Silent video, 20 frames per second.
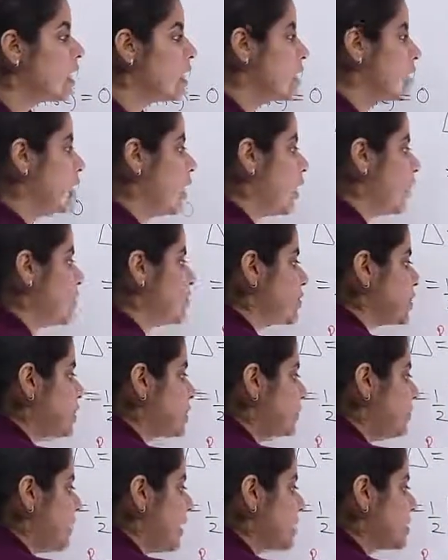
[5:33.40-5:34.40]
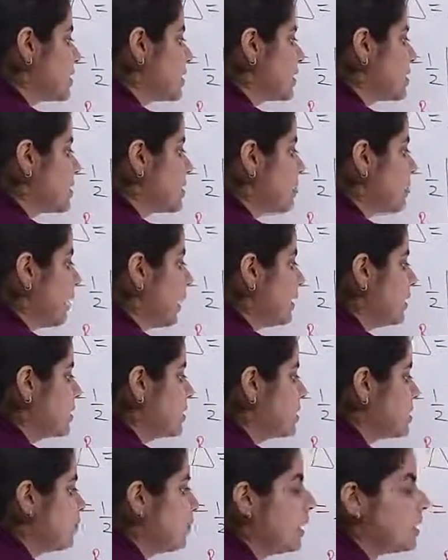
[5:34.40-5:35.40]
now it is plus
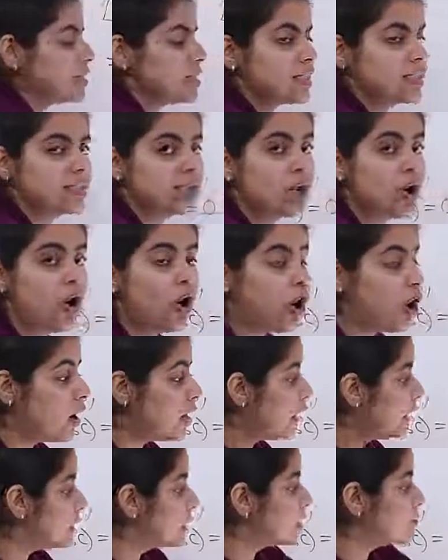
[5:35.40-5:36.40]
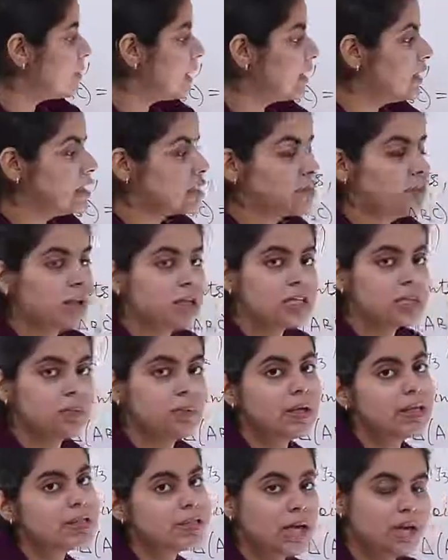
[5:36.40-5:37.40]
minus plus or it is minus plus
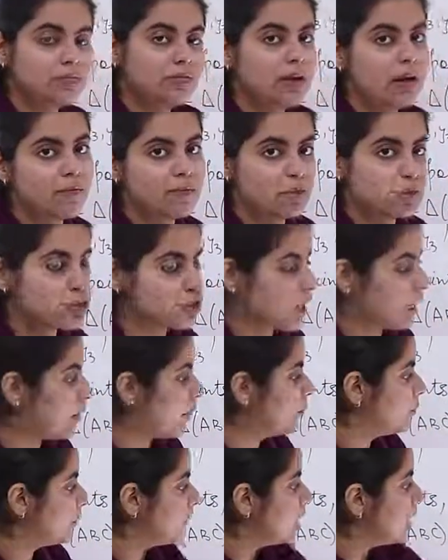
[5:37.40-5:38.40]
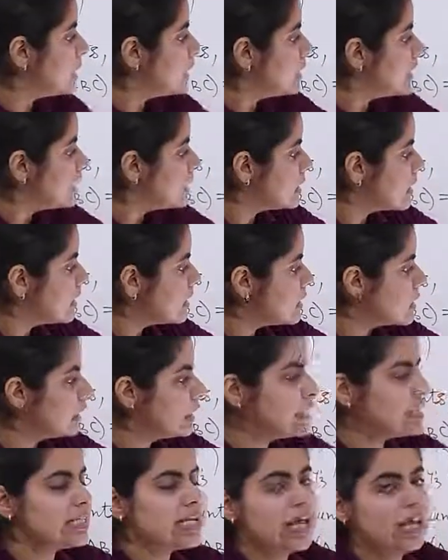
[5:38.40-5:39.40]
plus that we have to check since
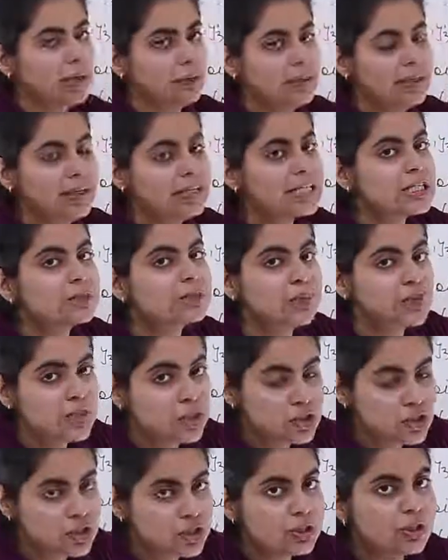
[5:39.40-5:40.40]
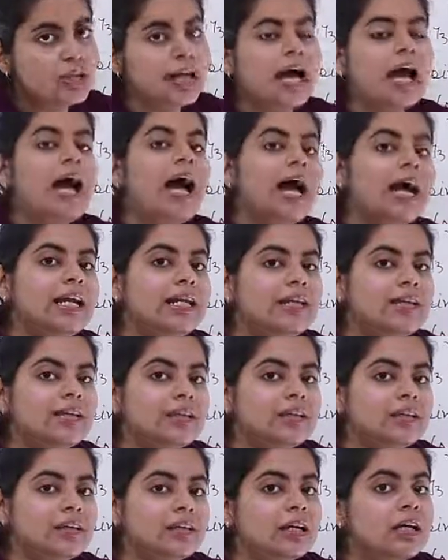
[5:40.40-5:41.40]
this element is positioned at
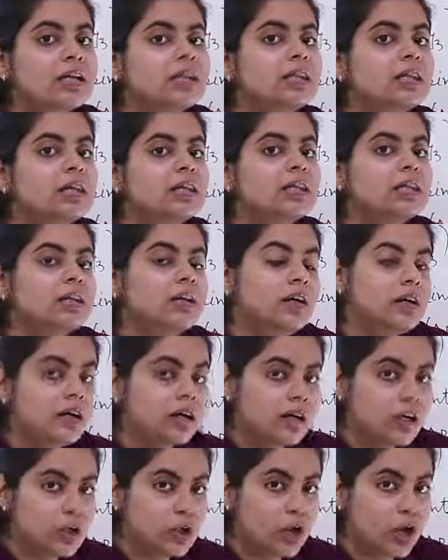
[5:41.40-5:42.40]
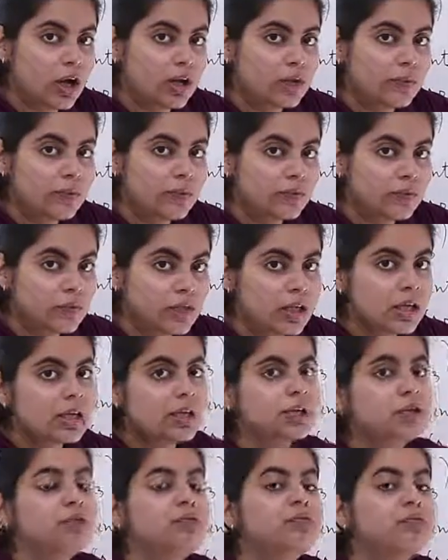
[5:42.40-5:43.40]
the third column
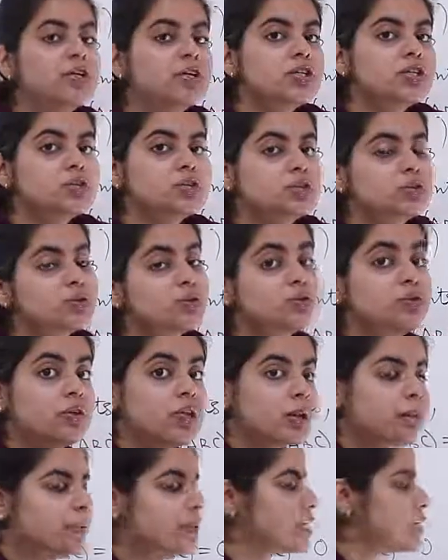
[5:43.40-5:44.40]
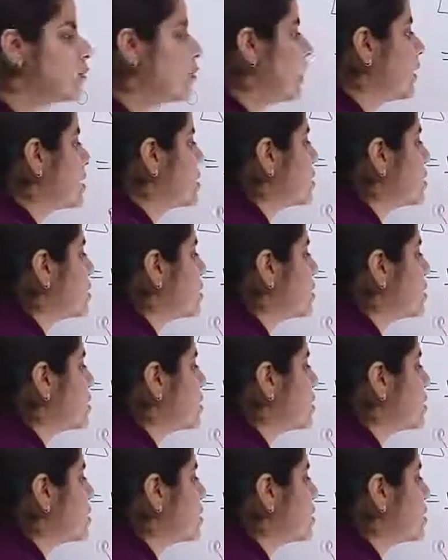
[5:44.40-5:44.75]
the first row. So 3 plus 1